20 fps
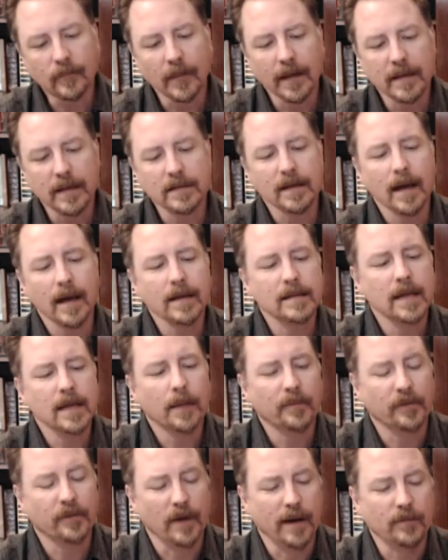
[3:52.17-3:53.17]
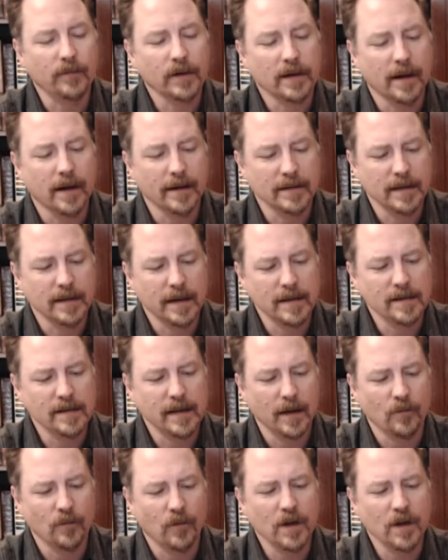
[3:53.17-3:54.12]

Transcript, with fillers: He signs up for every contest and